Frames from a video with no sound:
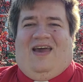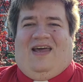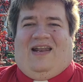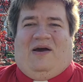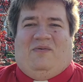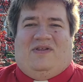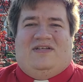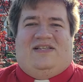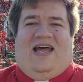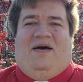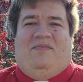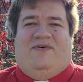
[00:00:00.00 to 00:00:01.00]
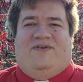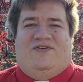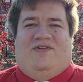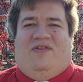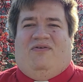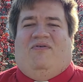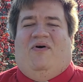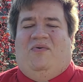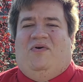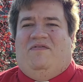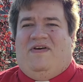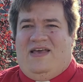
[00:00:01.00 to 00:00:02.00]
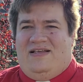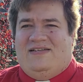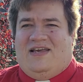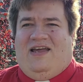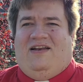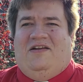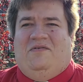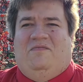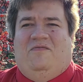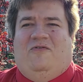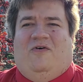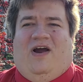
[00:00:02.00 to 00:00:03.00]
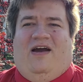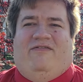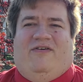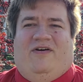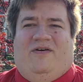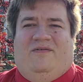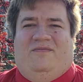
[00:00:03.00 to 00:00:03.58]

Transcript: and I will establish the throne of his kingdom forever.